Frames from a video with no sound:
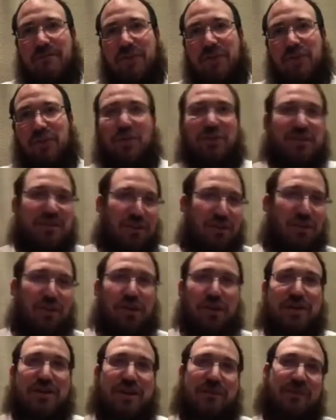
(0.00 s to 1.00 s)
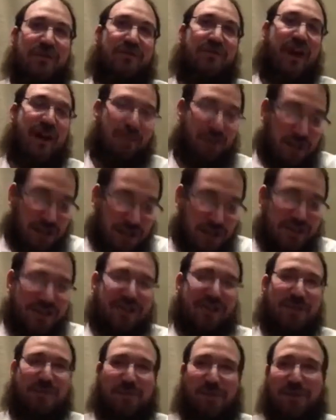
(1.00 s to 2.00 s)
you'll still go to chapter 5 because it's
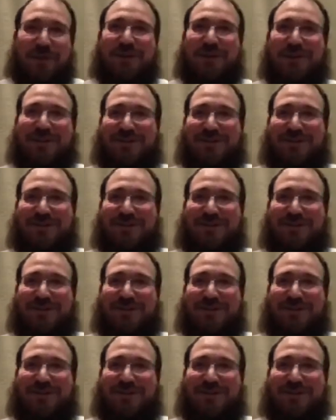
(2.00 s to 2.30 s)
important